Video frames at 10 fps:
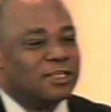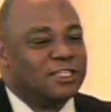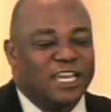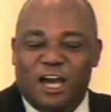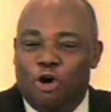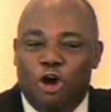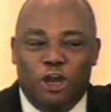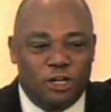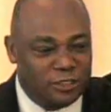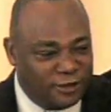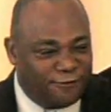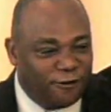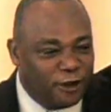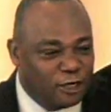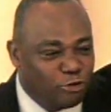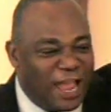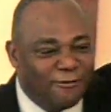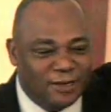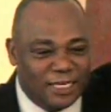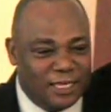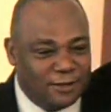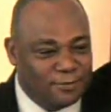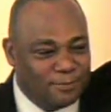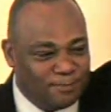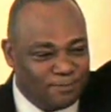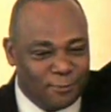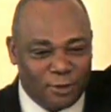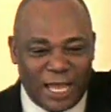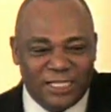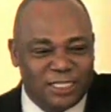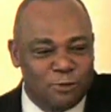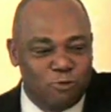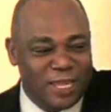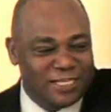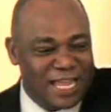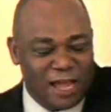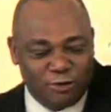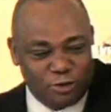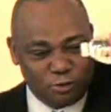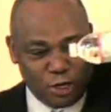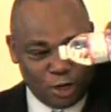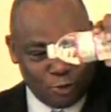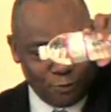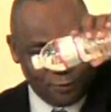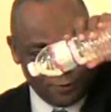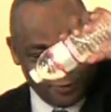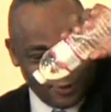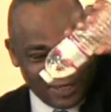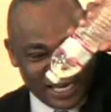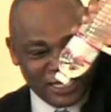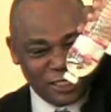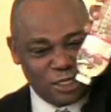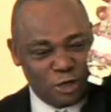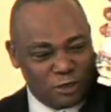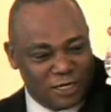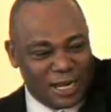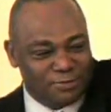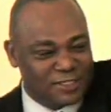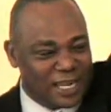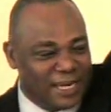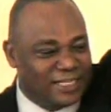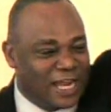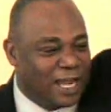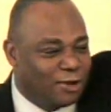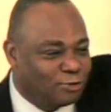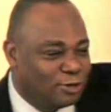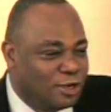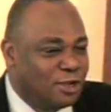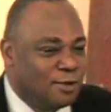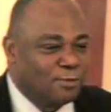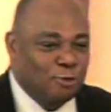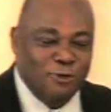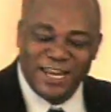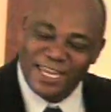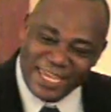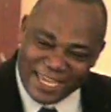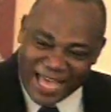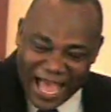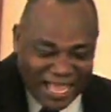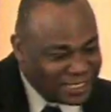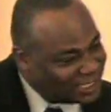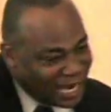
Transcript: They oil the gravity as he went down the row and he turned it upside down but when he got to